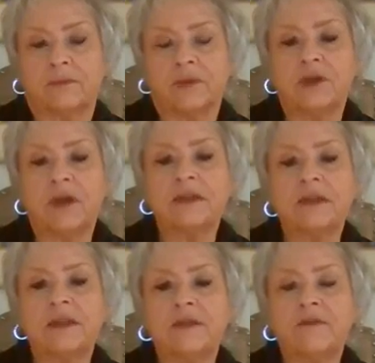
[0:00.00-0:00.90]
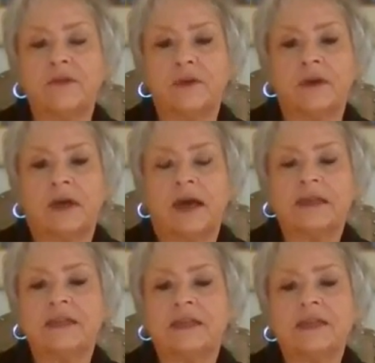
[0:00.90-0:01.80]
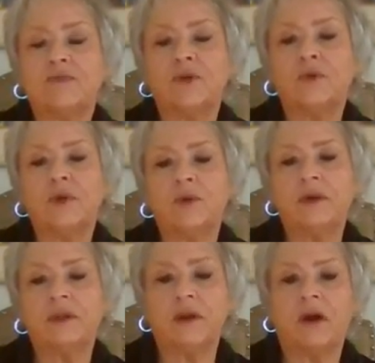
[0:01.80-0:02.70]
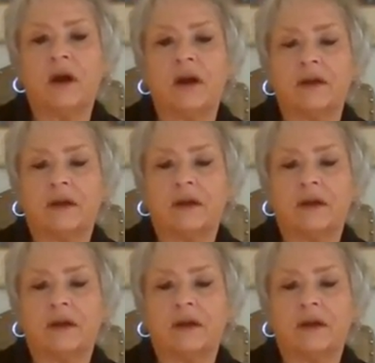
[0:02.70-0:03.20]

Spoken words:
to not deliver a sense of who we really are.